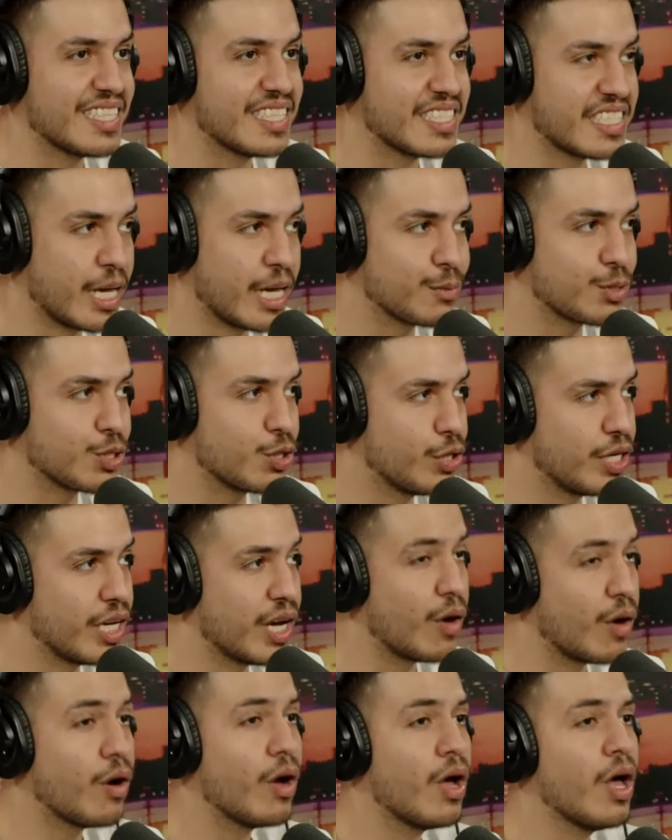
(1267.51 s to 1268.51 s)
this damn
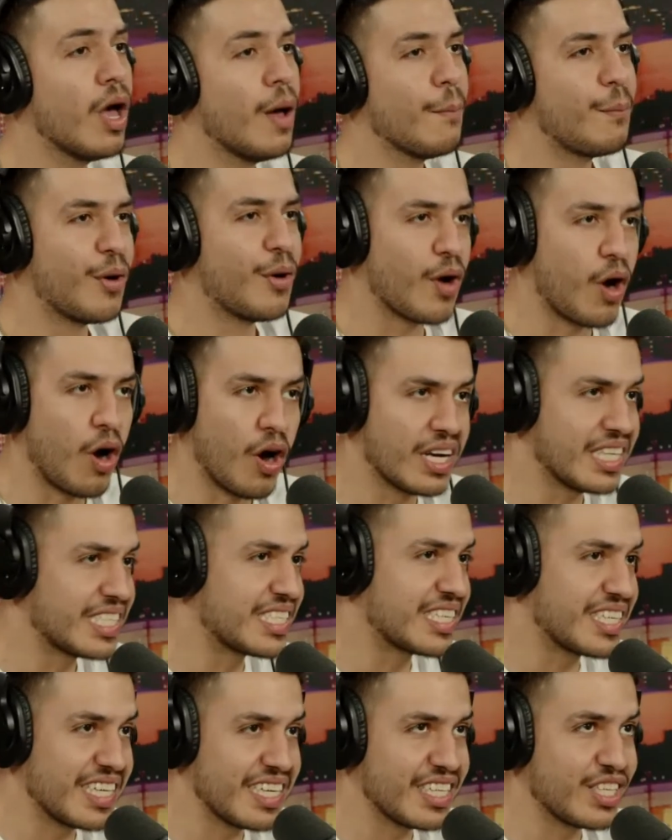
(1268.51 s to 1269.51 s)
studio. But
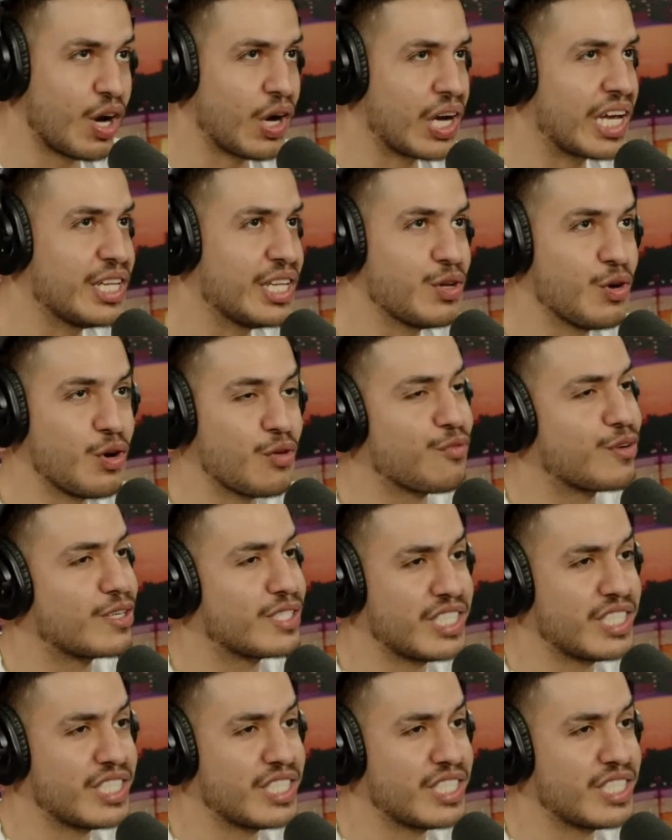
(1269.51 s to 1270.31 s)
honestly, y'all can do it for